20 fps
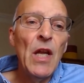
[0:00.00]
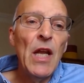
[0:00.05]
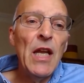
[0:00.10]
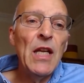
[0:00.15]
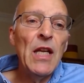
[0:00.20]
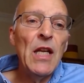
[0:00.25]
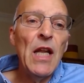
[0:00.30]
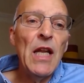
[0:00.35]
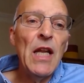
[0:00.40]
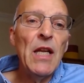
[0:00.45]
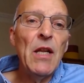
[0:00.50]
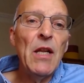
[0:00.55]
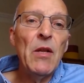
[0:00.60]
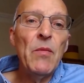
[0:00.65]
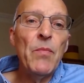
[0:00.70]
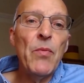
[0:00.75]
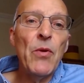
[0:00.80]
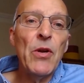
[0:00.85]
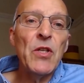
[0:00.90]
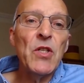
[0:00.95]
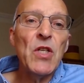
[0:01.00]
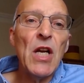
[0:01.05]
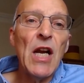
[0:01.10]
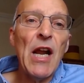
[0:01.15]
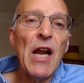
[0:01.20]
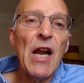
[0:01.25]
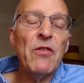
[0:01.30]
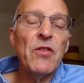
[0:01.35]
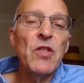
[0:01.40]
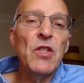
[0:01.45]
it brings a
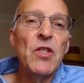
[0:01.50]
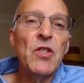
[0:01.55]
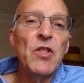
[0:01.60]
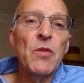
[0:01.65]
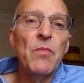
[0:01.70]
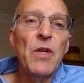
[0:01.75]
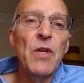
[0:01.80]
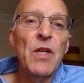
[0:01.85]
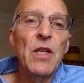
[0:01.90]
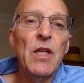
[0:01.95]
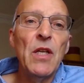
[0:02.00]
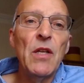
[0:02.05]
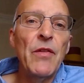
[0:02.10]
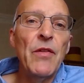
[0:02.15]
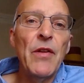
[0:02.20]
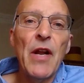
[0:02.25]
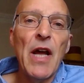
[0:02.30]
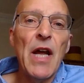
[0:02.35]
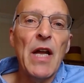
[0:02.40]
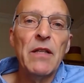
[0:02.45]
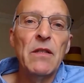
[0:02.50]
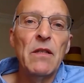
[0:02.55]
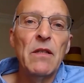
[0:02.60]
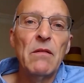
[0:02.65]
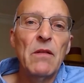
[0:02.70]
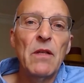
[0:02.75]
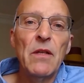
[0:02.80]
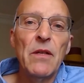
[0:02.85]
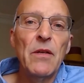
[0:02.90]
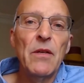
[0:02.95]
clarity to me that I
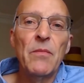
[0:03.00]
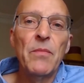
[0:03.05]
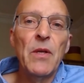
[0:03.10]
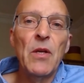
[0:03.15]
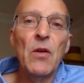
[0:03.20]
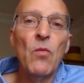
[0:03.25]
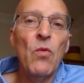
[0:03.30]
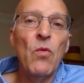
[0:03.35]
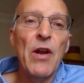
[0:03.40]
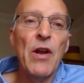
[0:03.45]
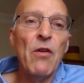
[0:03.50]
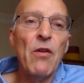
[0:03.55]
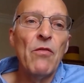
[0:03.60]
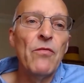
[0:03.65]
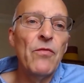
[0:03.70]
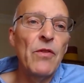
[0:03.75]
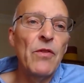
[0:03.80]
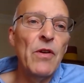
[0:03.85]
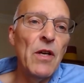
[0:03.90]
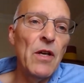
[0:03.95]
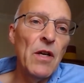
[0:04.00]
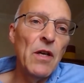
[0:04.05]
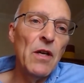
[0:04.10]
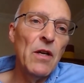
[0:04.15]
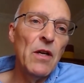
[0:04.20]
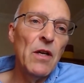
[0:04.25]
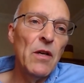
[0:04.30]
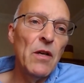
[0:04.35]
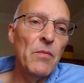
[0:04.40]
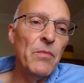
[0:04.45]
hadn't been aware of
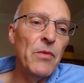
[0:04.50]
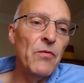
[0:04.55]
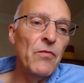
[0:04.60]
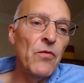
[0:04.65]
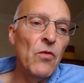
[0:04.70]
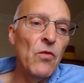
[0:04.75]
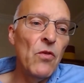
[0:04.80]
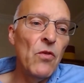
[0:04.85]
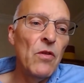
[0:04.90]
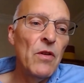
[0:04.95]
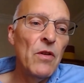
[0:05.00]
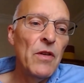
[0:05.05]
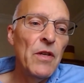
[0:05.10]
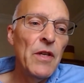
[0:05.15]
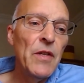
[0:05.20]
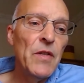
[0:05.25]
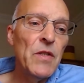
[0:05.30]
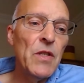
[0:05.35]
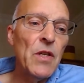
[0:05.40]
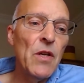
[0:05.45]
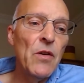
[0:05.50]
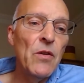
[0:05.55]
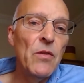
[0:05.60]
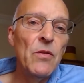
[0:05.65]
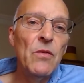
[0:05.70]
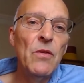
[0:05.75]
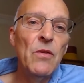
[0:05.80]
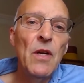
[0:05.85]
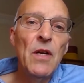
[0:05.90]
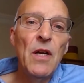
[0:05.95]
before.
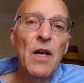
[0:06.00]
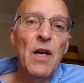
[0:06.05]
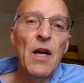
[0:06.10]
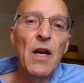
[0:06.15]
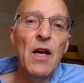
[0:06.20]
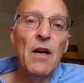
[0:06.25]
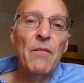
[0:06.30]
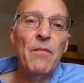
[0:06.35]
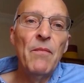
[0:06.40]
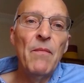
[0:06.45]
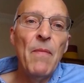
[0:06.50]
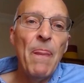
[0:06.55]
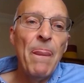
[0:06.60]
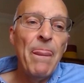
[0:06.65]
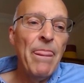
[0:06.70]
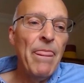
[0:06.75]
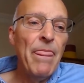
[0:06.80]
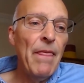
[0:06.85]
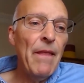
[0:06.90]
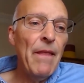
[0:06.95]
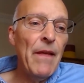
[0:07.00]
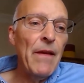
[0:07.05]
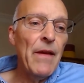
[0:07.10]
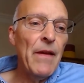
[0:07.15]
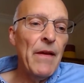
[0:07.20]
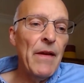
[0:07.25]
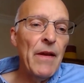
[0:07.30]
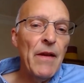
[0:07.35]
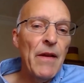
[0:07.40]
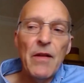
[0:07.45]
So
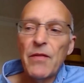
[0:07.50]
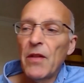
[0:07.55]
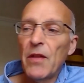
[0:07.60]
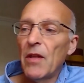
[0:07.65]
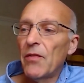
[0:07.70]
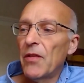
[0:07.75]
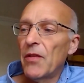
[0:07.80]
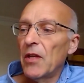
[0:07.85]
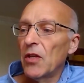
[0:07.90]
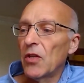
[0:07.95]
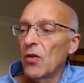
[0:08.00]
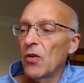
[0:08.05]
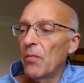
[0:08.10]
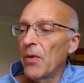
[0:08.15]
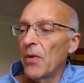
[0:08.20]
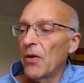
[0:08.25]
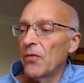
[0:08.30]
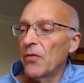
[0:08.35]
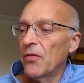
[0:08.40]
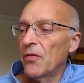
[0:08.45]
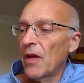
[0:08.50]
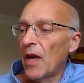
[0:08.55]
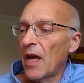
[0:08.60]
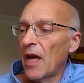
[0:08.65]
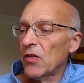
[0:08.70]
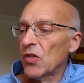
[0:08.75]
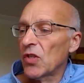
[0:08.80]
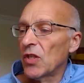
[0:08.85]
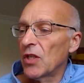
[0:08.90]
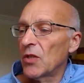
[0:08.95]
I think you're both
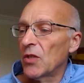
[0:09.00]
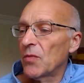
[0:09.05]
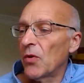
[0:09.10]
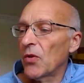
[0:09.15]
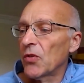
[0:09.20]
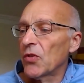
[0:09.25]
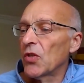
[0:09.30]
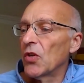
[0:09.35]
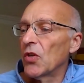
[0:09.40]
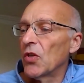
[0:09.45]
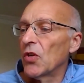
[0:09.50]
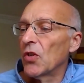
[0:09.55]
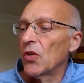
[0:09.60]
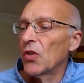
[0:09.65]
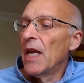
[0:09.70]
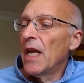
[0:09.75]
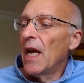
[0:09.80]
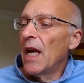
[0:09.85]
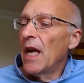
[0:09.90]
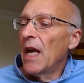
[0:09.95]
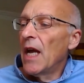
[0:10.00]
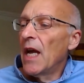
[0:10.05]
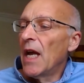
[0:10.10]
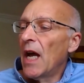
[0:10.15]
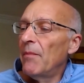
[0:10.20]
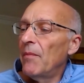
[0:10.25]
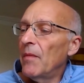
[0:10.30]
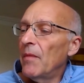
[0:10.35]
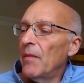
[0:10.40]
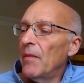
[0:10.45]
actually spot on.
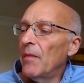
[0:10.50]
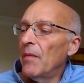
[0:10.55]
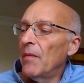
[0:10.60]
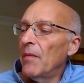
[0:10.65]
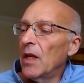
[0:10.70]
Both